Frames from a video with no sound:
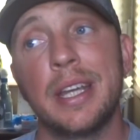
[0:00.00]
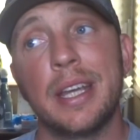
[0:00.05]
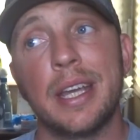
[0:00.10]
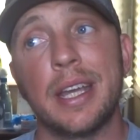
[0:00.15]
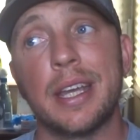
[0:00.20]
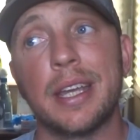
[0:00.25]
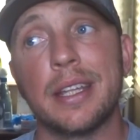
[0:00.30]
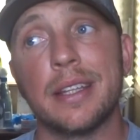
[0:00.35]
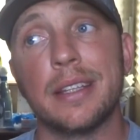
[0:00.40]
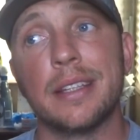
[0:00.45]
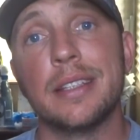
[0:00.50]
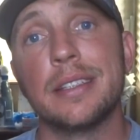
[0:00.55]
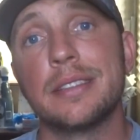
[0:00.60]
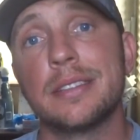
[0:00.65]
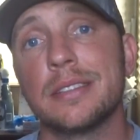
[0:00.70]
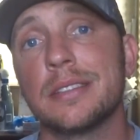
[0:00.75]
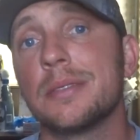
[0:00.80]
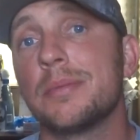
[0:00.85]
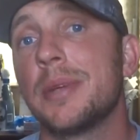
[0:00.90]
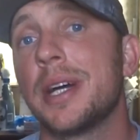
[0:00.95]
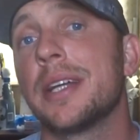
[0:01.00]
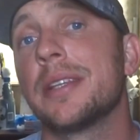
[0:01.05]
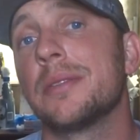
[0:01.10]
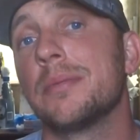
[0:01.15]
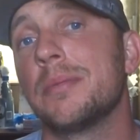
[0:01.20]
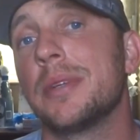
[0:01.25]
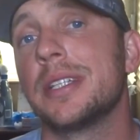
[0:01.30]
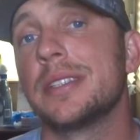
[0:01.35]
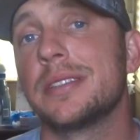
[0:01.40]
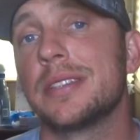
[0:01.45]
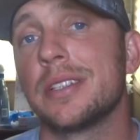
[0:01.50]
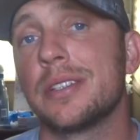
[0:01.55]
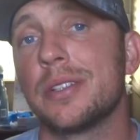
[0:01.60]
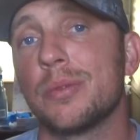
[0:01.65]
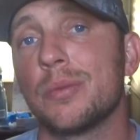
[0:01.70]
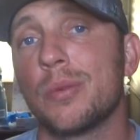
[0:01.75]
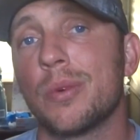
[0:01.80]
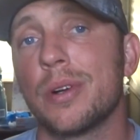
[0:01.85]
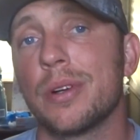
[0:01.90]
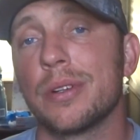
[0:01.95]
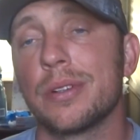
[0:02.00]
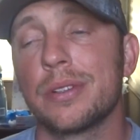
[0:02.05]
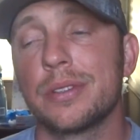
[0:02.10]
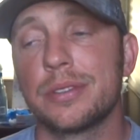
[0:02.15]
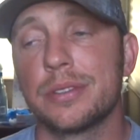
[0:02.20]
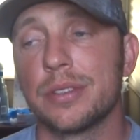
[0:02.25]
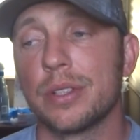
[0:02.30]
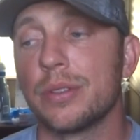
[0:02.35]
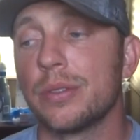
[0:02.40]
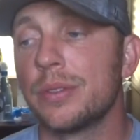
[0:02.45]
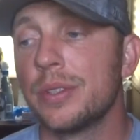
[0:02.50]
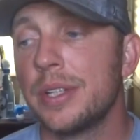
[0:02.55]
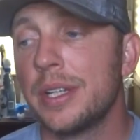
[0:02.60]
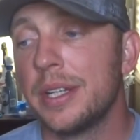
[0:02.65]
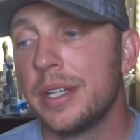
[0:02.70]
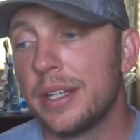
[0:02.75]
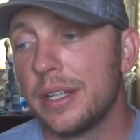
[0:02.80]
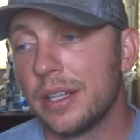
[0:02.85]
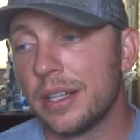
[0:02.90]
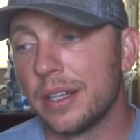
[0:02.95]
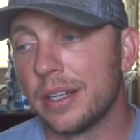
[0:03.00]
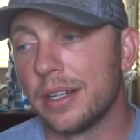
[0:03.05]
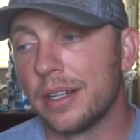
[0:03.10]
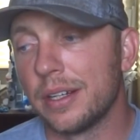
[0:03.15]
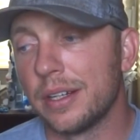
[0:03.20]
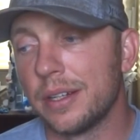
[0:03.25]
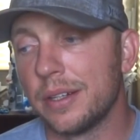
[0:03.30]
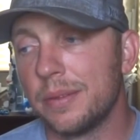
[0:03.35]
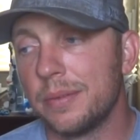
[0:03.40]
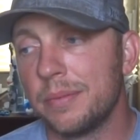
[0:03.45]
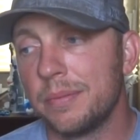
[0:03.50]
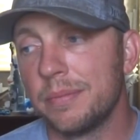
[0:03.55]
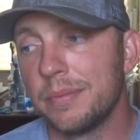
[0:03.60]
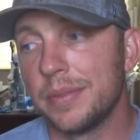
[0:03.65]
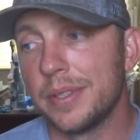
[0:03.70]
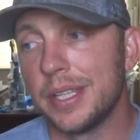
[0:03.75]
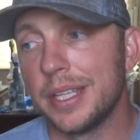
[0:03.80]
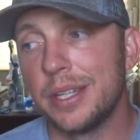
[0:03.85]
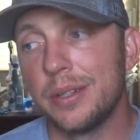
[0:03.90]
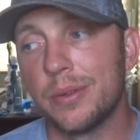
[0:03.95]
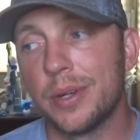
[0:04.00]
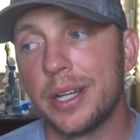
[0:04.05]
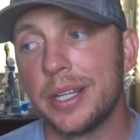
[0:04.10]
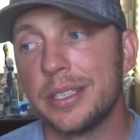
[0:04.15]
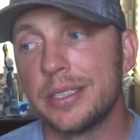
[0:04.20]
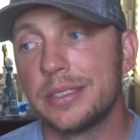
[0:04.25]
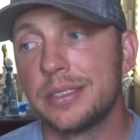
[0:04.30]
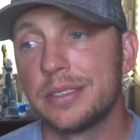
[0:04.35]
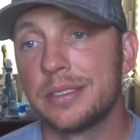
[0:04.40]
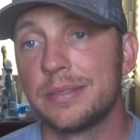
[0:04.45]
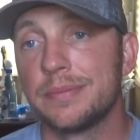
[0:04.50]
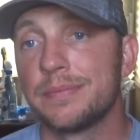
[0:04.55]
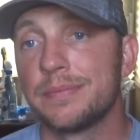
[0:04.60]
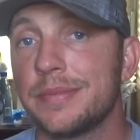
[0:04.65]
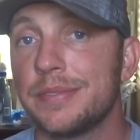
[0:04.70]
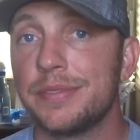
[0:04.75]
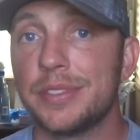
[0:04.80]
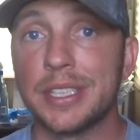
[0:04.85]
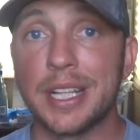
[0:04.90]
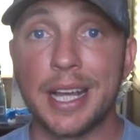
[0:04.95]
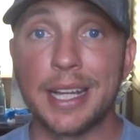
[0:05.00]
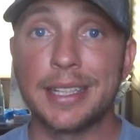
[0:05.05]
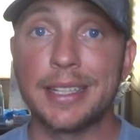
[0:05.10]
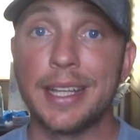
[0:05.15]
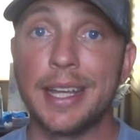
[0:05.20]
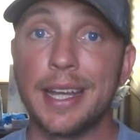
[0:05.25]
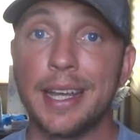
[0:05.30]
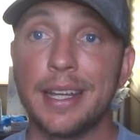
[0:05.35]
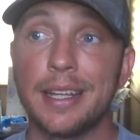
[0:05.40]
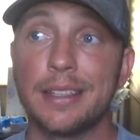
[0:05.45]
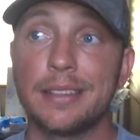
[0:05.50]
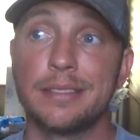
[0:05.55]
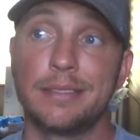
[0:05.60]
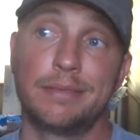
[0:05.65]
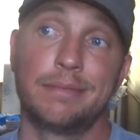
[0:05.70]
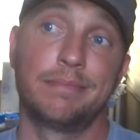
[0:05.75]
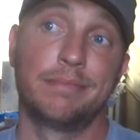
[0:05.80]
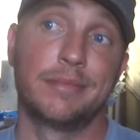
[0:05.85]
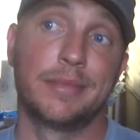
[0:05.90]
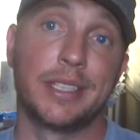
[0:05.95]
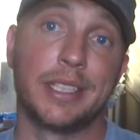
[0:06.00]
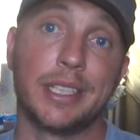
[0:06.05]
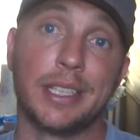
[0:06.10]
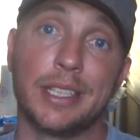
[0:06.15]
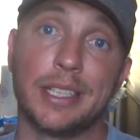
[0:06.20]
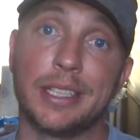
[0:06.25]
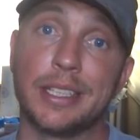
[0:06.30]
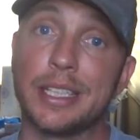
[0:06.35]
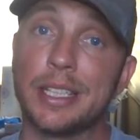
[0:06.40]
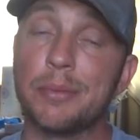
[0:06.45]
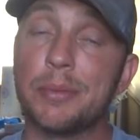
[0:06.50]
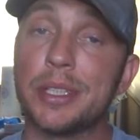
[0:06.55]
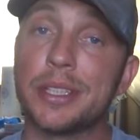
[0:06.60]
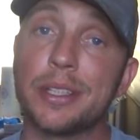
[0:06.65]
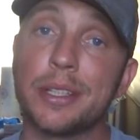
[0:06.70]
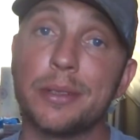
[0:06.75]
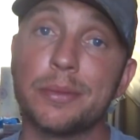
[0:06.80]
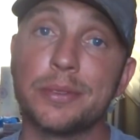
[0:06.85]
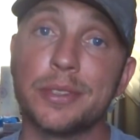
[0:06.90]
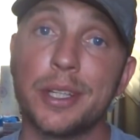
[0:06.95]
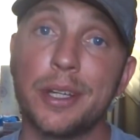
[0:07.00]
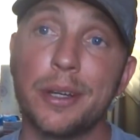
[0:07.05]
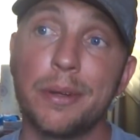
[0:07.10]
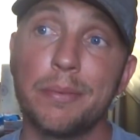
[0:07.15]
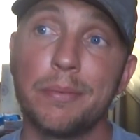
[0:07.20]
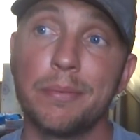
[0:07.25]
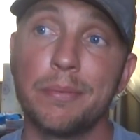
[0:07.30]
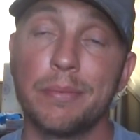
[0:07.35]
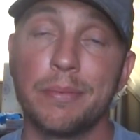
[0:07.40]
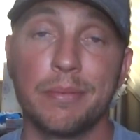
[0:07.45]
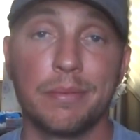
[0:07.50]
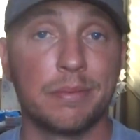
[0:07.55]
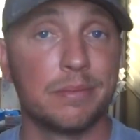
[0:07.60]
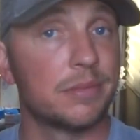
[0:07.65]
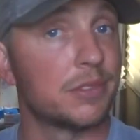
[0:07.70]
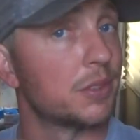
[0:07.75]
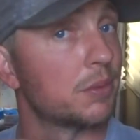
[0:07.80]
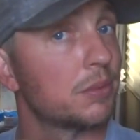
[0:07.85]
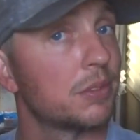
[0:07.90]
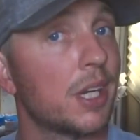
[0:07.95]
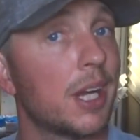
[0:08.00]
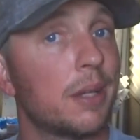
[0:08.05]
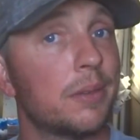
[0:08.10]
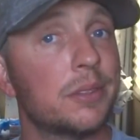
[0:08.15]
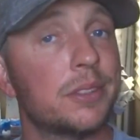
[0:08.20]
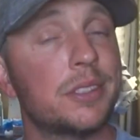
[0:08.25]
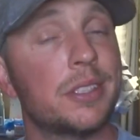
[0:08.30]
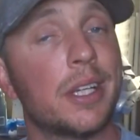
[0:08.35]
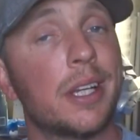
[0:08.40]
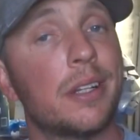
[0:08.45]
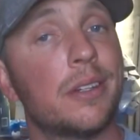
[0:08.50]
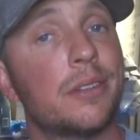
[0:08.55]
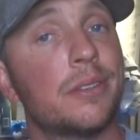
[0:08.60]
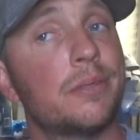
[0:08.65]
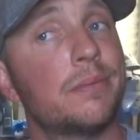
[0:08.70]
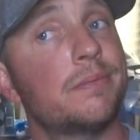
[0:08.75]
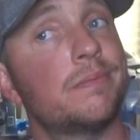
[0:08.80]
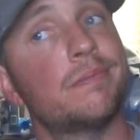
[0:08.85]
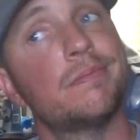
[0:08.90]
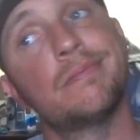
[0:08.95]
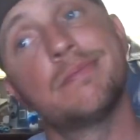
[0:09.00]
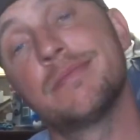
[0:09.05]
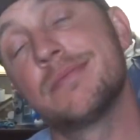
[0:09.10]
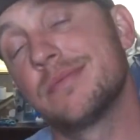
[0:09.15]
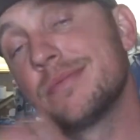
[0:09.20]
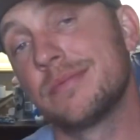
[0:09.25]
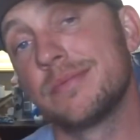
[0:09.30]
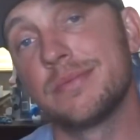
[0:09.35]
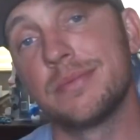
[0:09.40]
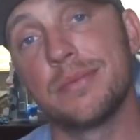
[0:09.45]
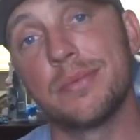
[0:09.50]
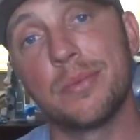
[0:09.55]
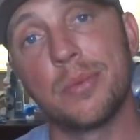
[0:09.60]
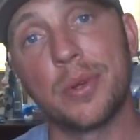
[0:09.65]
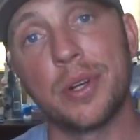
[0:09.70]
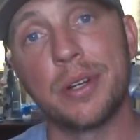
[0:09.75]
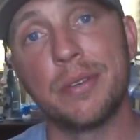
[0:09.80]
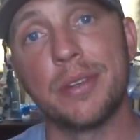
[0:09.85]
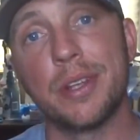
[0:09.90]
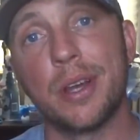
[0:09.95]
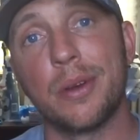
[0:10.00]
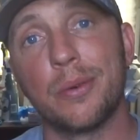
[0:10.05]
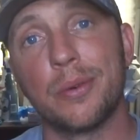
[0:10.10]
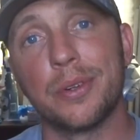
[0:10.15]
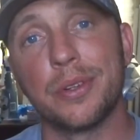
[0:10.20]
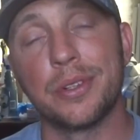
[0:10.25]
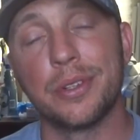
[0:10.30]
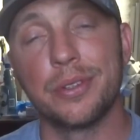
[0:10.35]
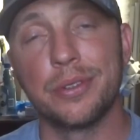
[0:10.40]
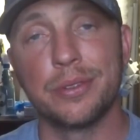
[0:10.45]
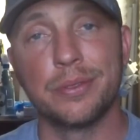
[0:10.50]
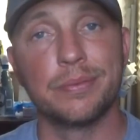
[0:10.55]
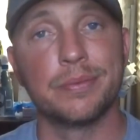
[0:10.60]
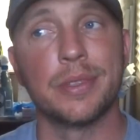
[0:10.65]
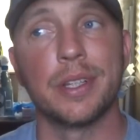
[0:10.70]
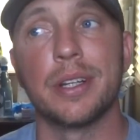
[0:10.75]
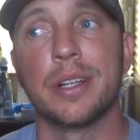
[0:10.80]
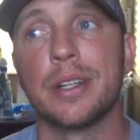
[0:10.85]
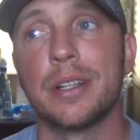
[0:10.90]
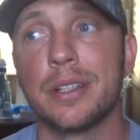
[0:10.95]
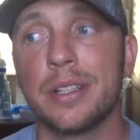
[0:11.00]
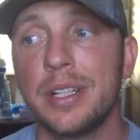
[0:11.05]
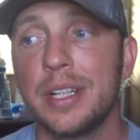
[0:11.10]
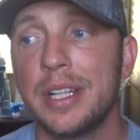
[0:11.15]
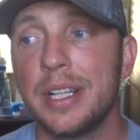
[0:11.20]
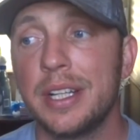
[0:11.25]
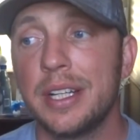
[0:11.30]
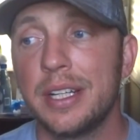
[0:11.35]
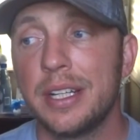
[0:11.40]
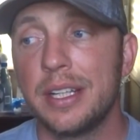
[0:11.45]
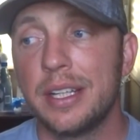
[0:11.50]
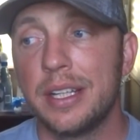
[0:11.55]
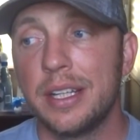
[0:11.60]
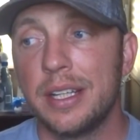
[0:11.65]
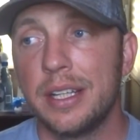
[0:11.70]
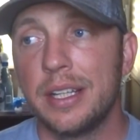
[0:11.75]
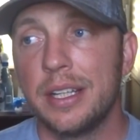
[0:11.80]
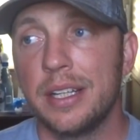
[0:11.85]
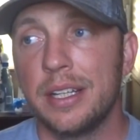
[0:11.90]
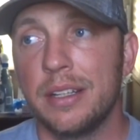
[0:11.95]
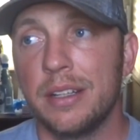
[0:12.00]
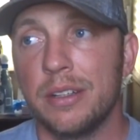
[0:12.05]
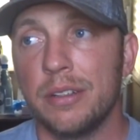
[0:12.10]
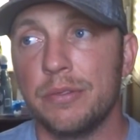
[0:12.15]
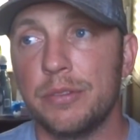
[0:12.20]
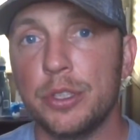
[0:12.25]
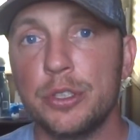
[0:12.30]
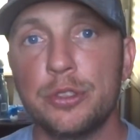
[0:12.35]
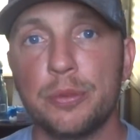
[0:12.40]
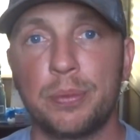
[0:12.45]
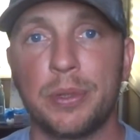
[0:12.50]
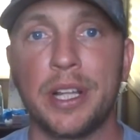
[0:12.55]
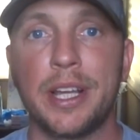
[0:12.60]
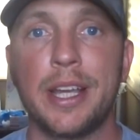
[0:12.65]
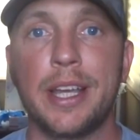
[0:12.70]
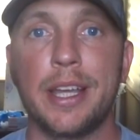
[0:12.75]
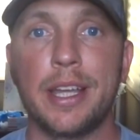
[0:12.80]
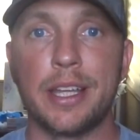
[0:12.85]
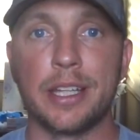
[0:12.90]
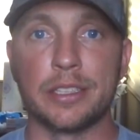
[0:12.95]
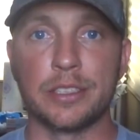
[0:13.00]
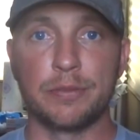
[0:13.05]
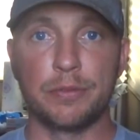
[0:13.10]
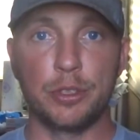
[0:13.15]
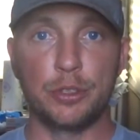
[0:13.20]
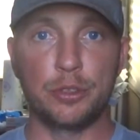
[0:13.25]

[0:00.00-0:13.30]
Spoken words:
and this is about the best it can work. So anyways, if you like that, then give me a thumbs up, subscribe to the channel, whatever y'all want to do. Future plans.